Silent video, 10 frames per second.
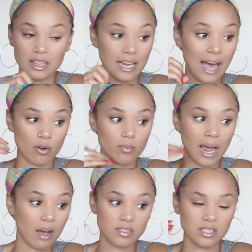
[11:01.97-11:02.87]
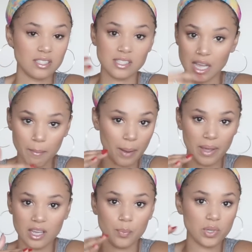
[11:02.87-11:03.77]
Like, I don't have to set my
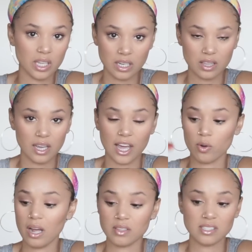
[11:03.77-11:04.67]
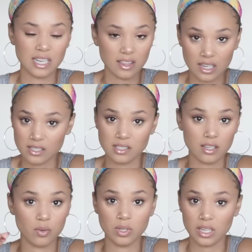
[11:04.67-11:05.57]
makeup with anything. I don't have to set the
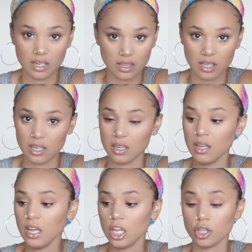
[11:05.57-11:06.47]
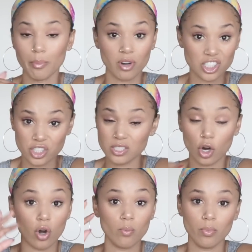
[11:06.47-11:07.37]
concealer with anything. The
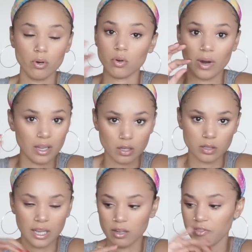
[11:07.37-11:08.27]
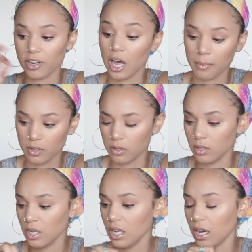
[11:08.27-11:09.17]
brushes are great, like
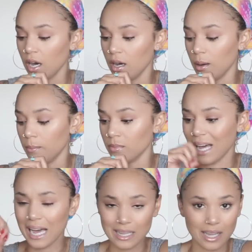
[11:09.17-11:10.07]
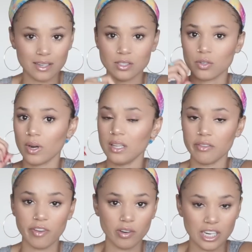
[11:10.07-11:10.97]
phenomenal. The highlight is great.
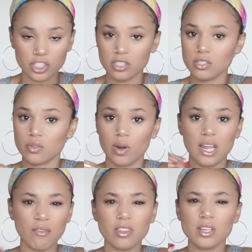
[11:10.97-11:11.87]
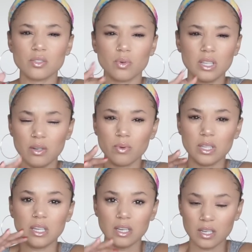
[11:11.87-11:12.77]
The foundation is great. Everything is really,
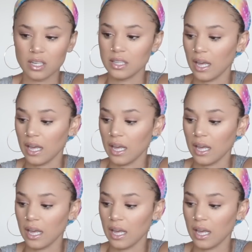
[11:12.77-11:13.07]
really good.